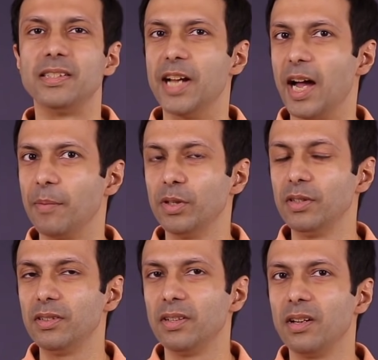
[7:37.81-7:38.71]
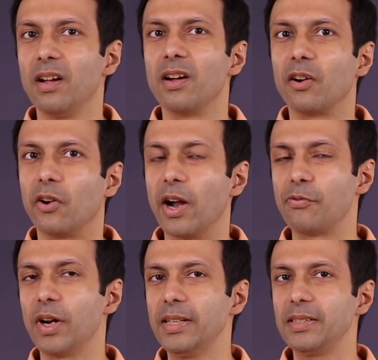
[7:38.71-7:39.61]
diamond,
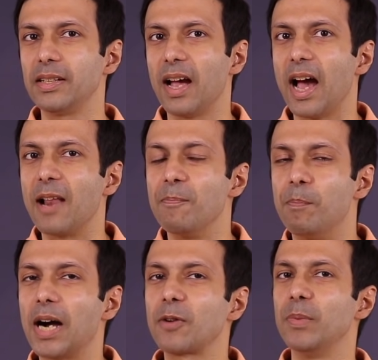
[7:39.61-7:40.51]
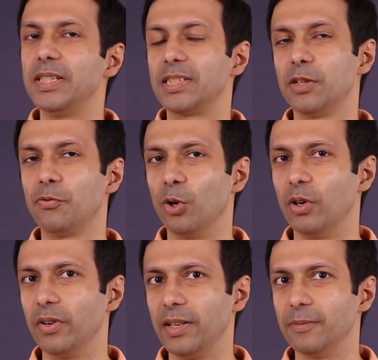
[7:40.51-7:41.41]
graphite and Buckminster
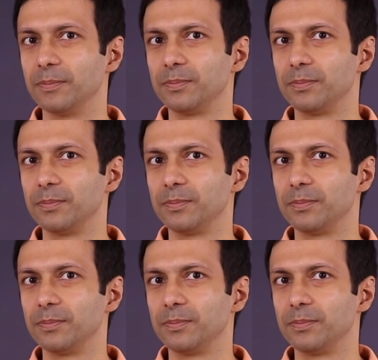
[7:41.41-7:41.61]
fullerene.